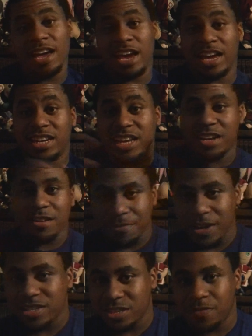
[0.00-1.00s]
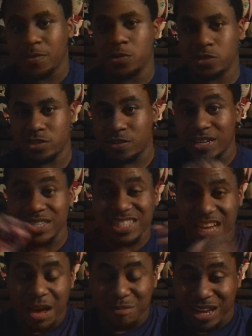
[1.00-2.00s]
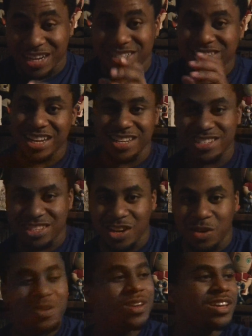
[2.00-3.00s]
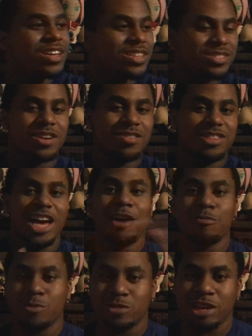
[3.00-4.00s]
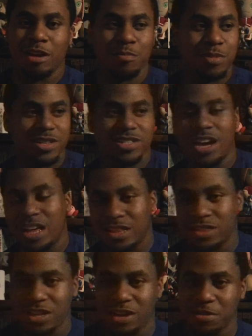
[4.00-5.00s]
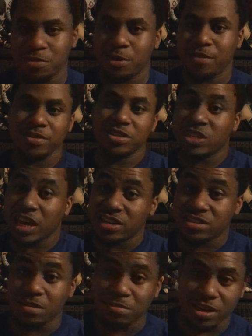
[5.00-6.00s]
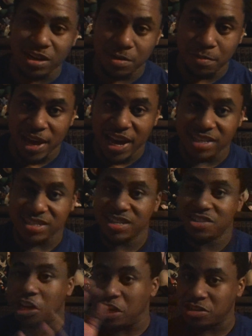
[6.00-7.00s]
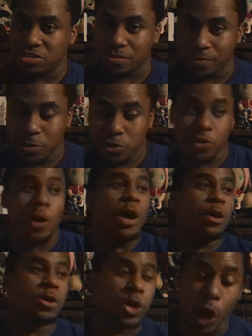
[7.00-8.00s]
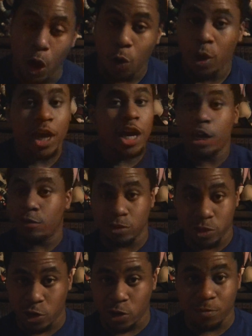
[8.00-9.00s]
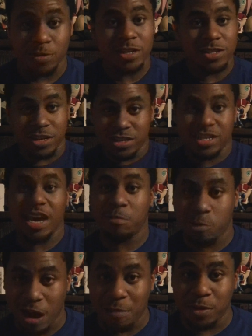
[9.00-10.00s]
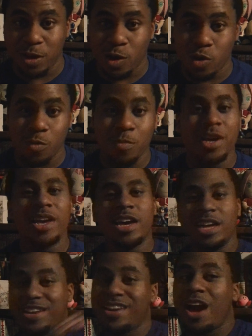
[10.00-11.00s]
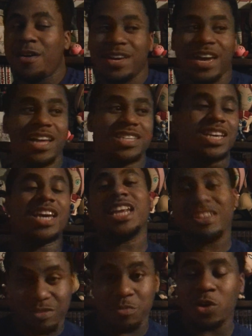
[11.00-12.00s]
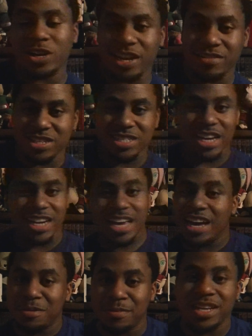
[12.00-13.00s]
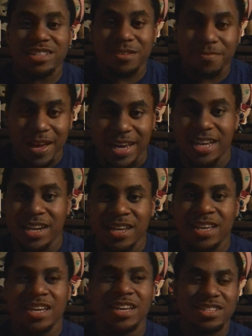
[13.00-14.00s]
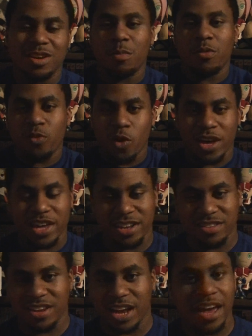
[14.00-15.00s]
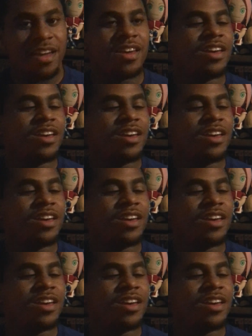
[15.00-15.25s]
it didn't affect his future. So his timeline is set in stone. So that rules out a bunch of other theories where if you change something in the past, it changes the future. No, he returned to the same crappy home, and now he has an even more devastating enemy to fight. So before I get into that,